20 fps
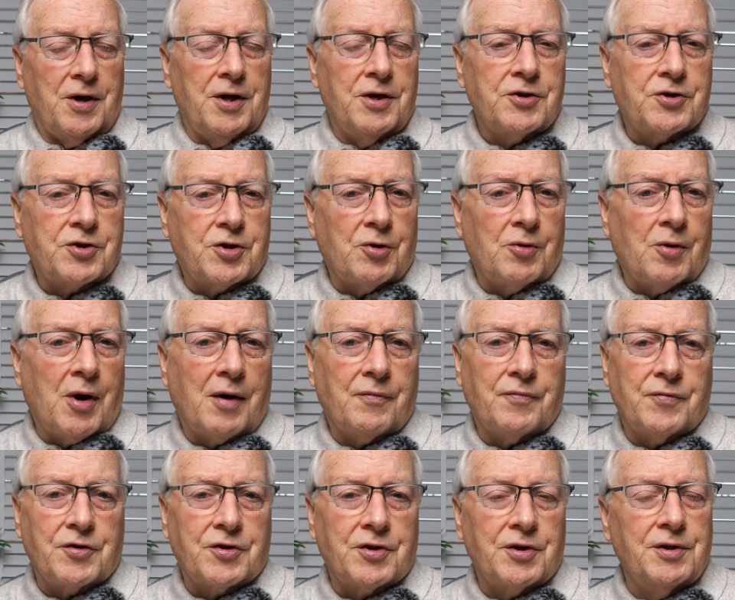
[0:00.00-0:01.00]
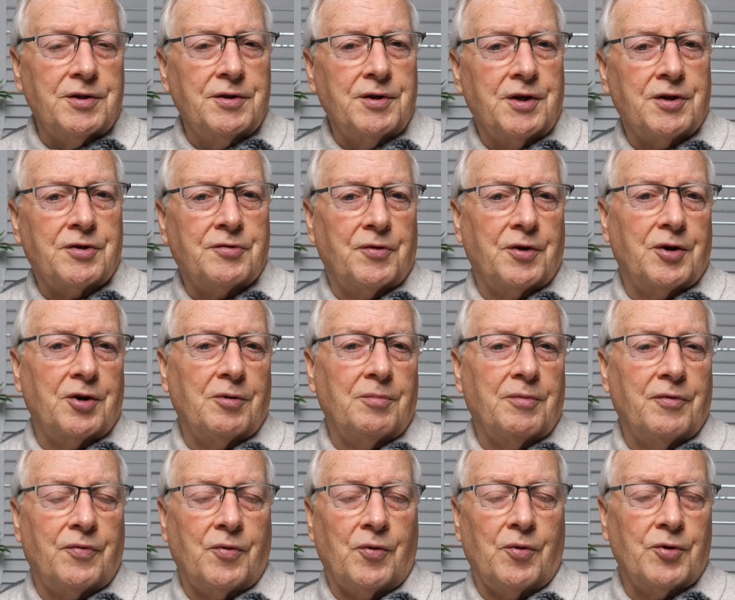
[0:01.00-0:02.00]
Instro haven't seen this video
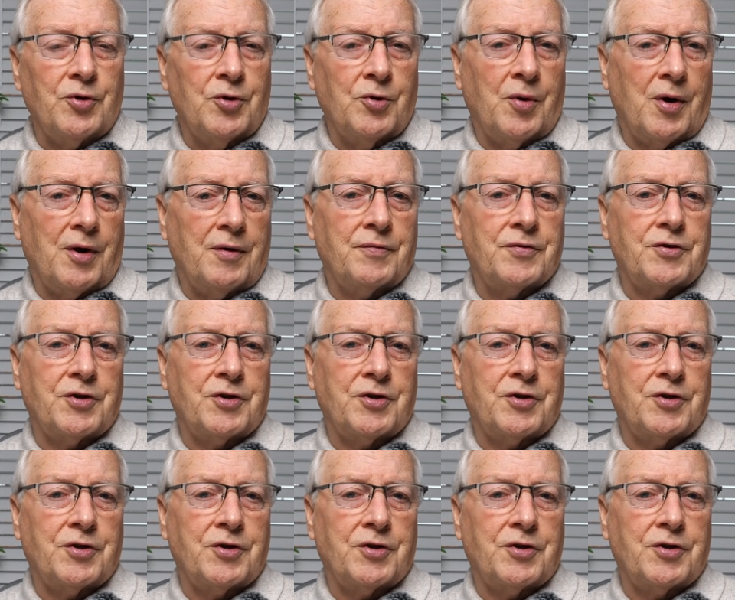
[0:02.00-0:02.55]
before you have,